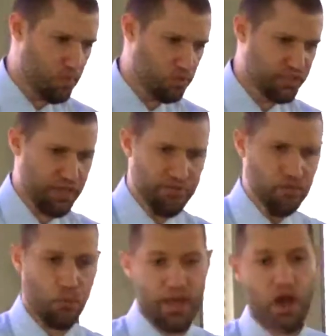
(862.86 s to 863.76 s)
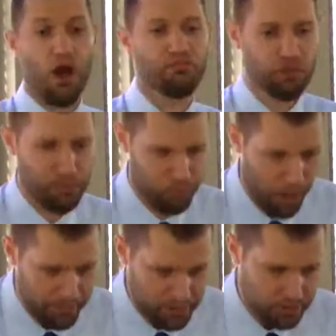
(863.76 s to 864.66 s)
was given way after the
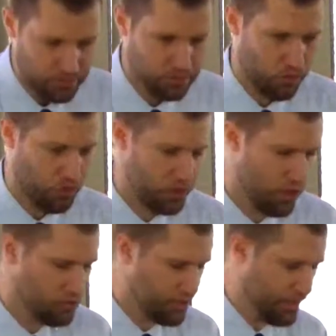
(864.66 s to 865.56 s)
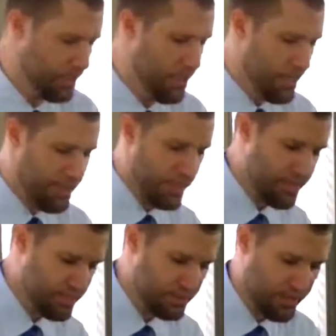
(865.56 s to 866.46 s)
promise, chronologically. Then
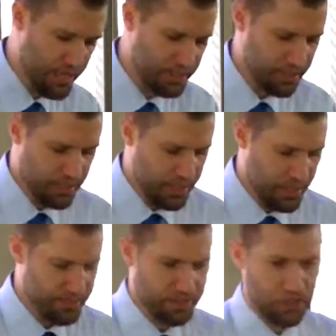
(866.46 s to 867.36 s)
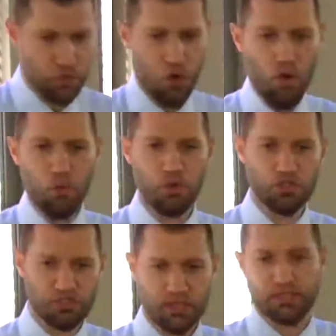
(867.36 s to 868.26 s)
he has said that the law
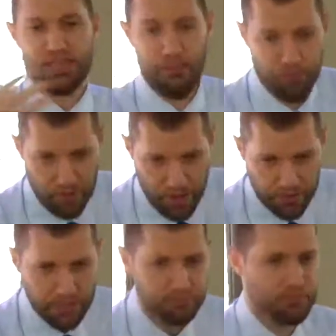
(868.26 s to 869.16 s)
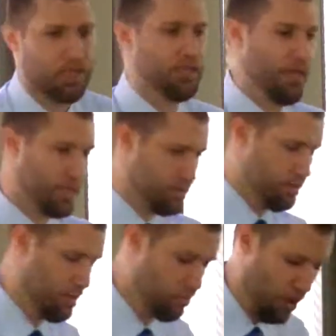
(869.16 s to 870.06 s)
was temporary,
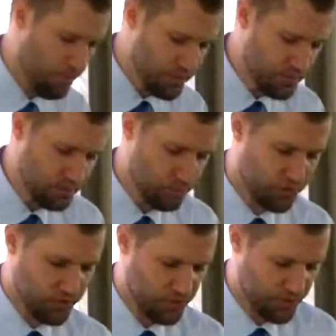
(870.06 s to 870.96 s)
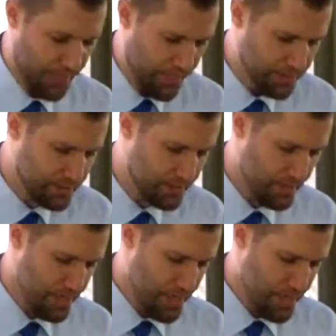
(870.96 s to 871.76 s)
unlike the promise, which still stands.